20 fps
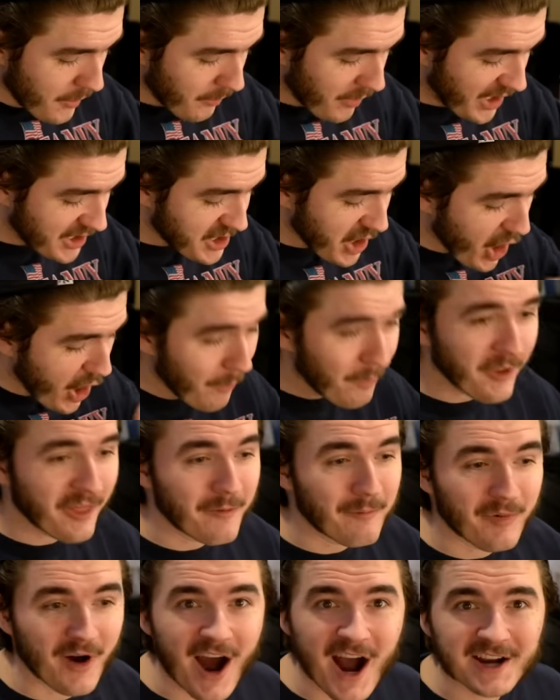but you open the
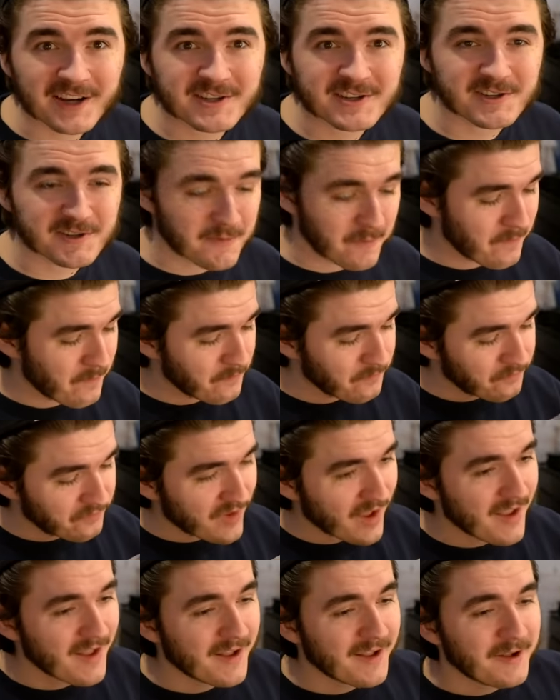box
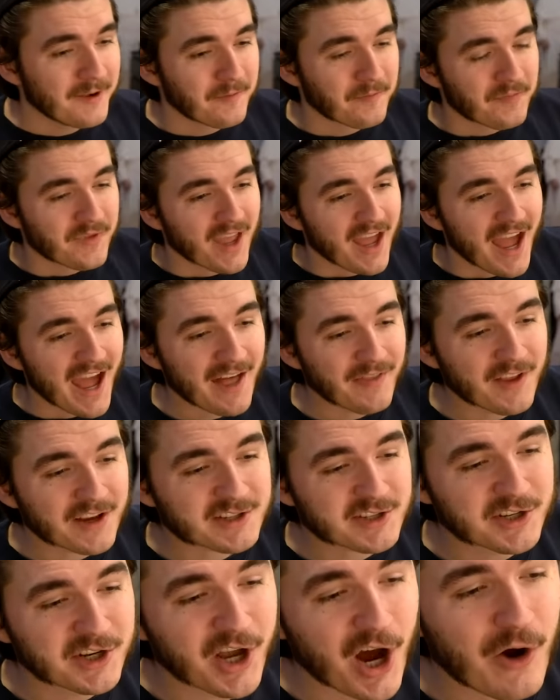and there's
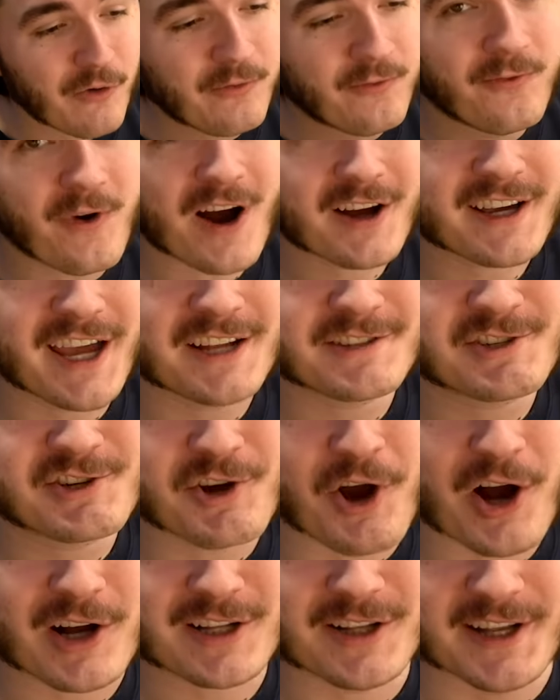no fucking
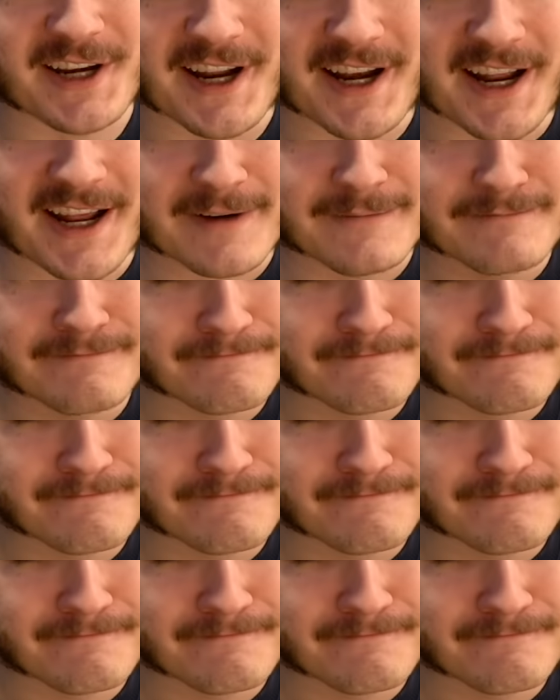chocolate in it.